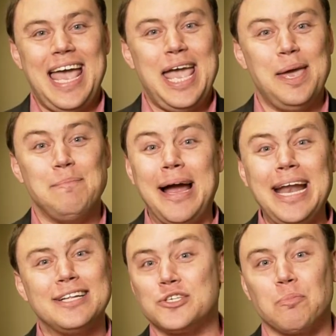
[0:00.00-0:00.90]
It might
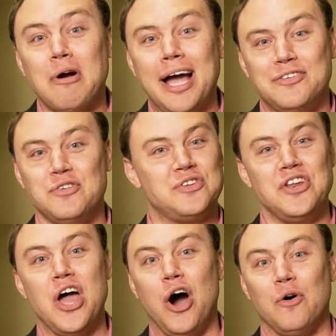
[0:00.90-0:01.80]
not surprise you to
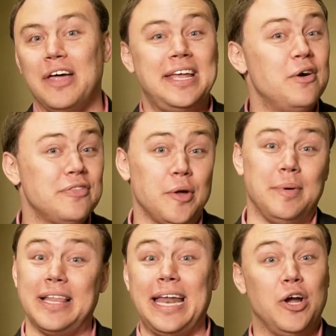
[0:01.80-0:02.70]
know that here at the
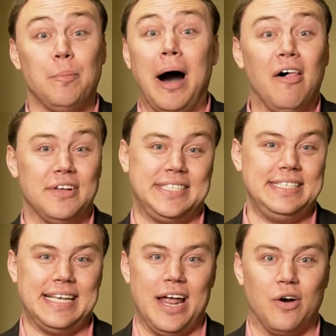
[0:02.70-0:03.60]
Millennial Policy
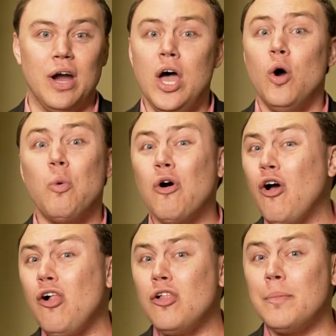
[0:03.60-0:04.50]
Center, we're
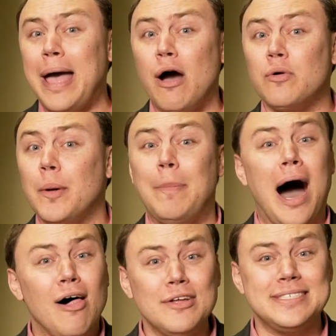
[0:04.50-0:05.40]
all about
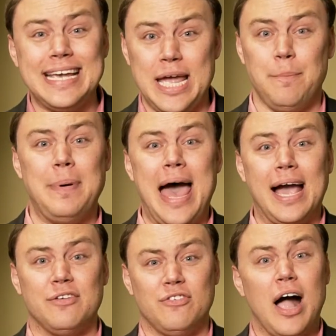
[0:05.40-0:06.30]
policy
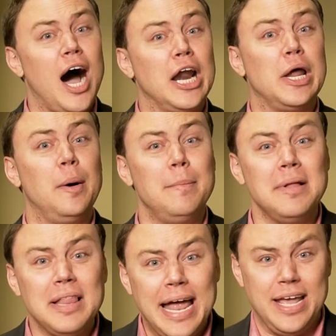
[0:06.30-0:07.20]
impacts on
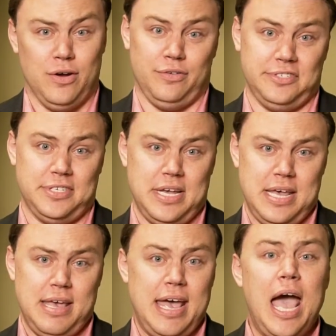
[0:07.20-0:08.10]
millennials.
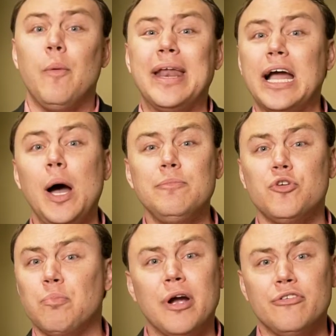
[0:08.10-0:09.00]
And when it comes
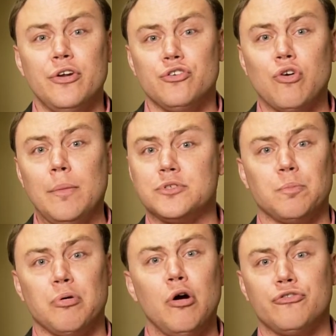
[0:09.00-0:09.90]
to President Trump's
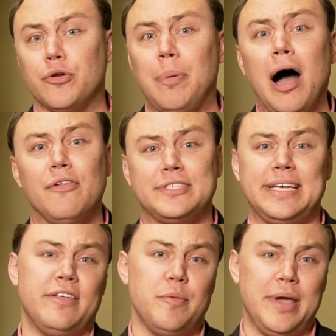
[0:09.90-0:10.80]
approach to
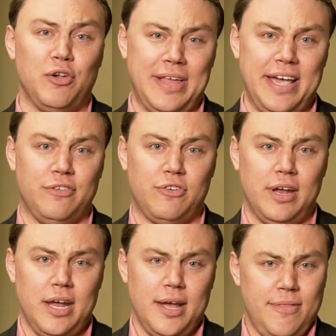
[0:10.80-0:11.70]
policy in the Middle East,
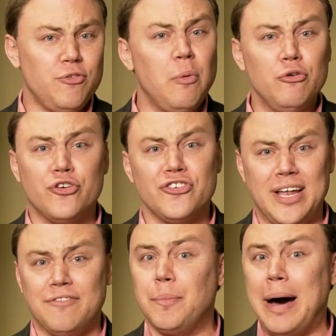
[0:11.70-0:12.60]
this won't just
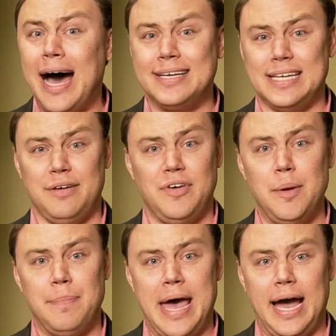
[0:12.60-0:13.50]
have a positive
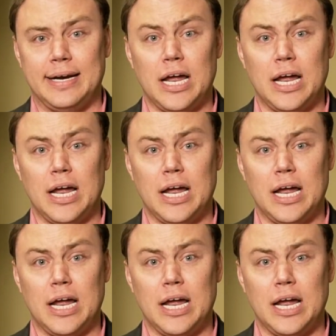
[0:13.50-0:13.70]
impact